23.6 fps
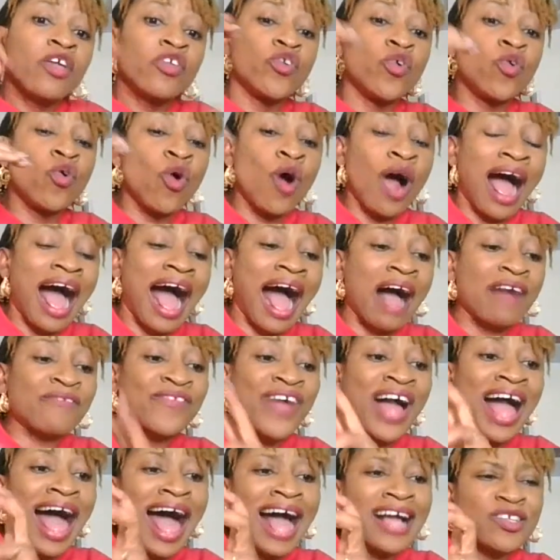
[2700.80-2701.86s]
You
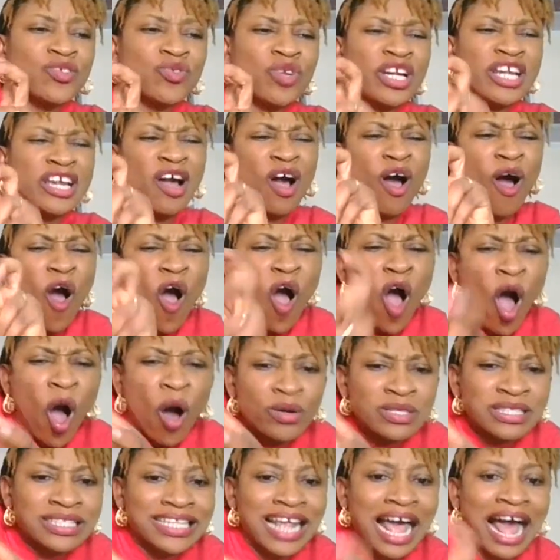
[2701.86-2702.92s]
have actually
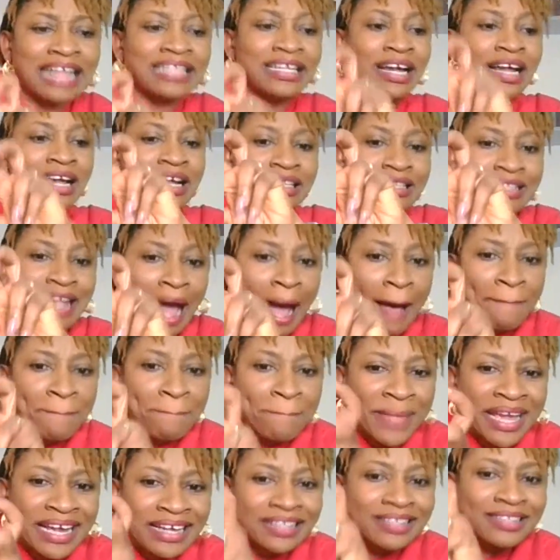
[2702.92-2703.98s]
altered the
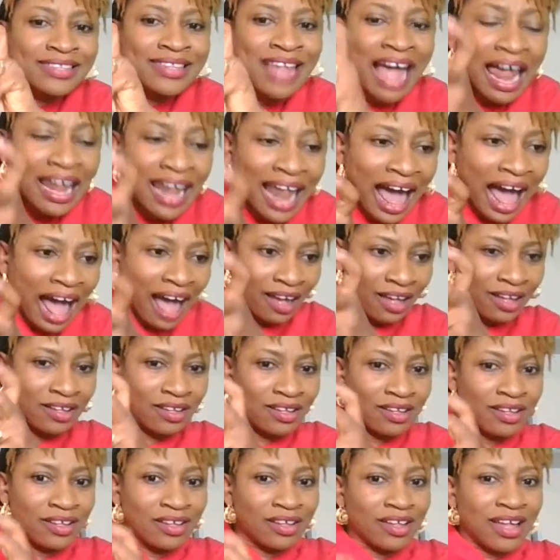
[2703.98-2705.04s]
amygdala
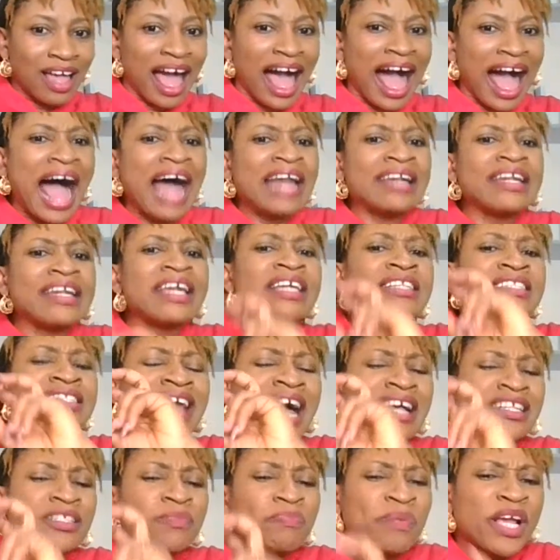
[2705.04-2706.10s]
and it
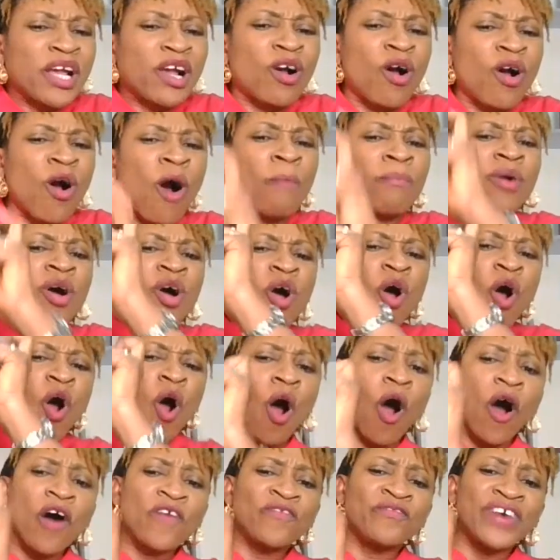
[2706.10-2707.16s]
has become
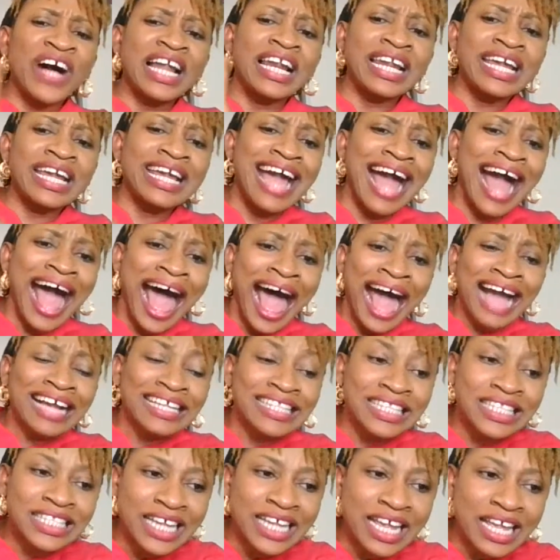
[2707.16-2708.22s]
overly
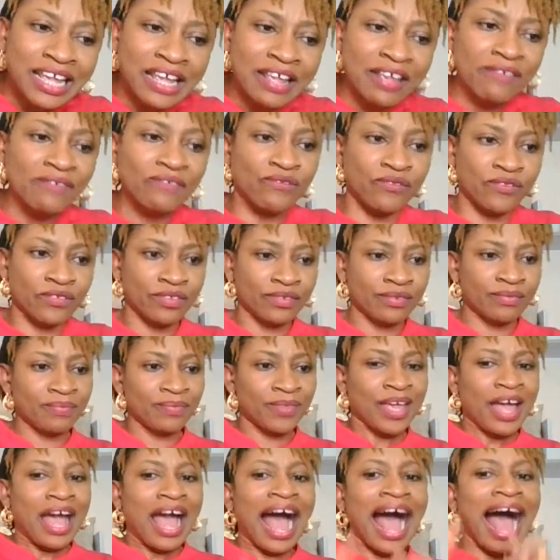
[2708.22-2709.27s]
active.
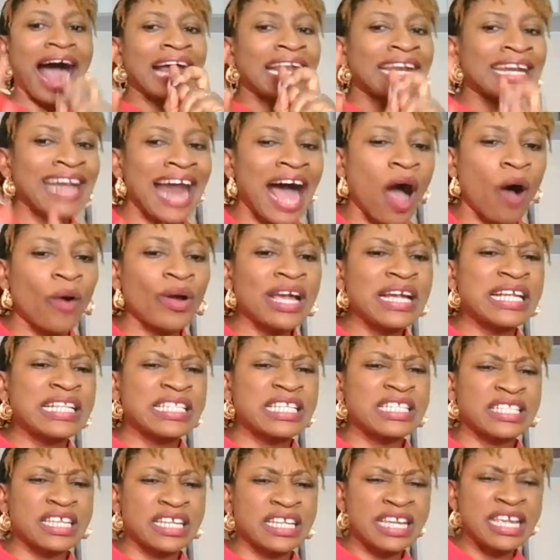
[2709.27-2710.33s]
And now it
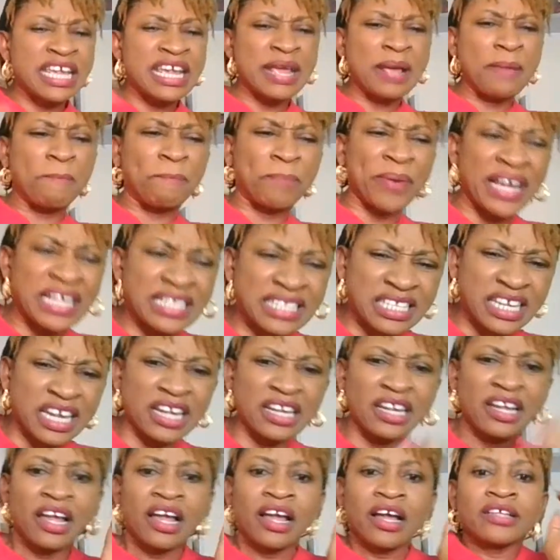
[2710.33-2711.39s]
is
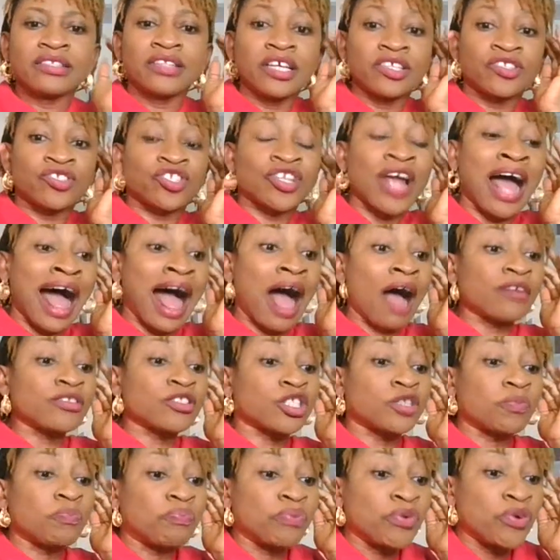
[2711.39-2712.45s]
inhibiting the
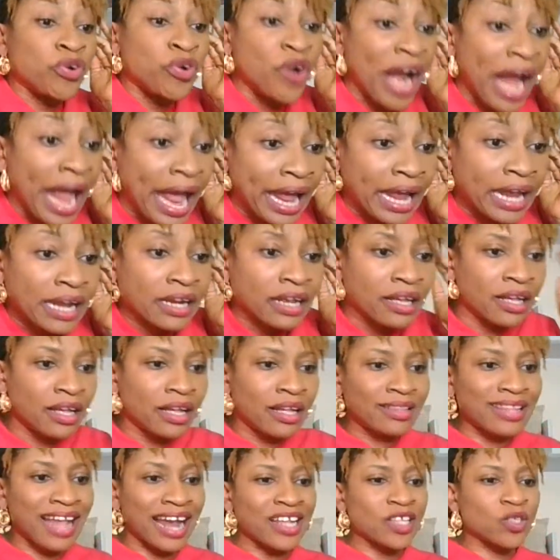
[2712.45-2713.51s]
child's brain
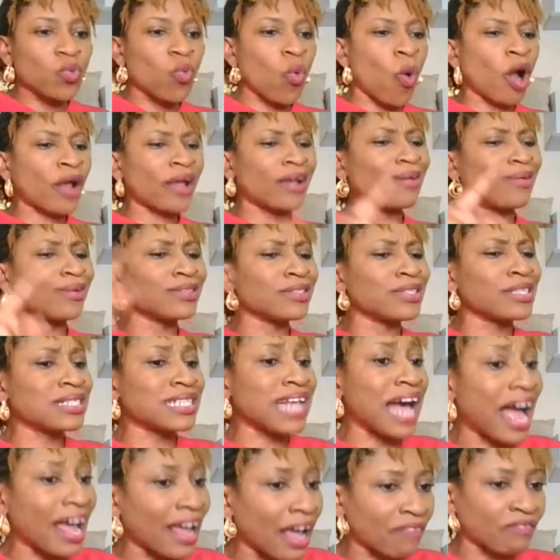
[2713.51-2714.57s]
that is working on these
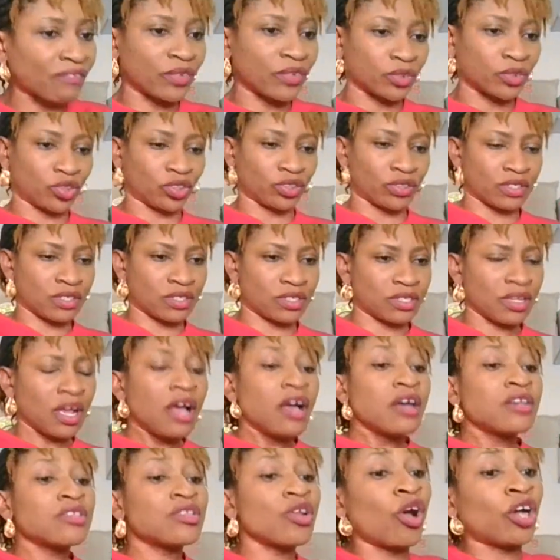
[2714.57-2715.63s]
higher functions.
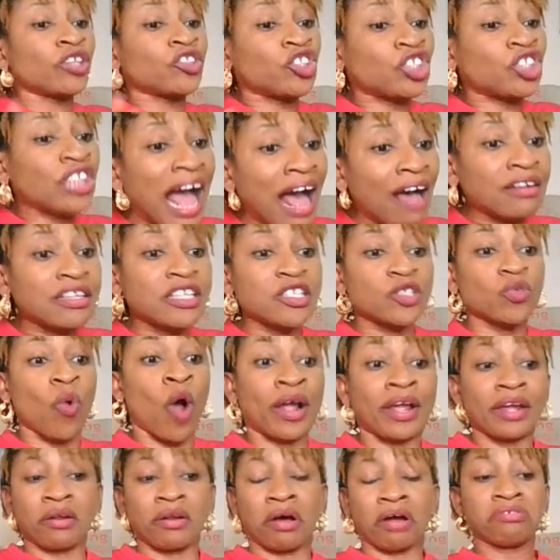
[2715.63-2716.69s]
So your child is
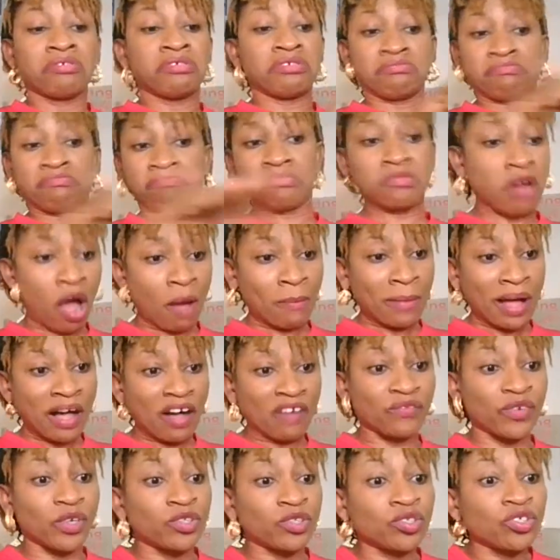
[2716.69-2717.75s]
working on normal
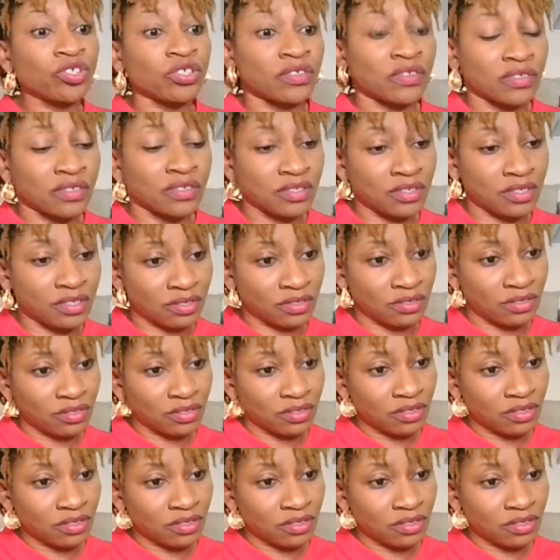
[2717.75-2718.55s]
functions.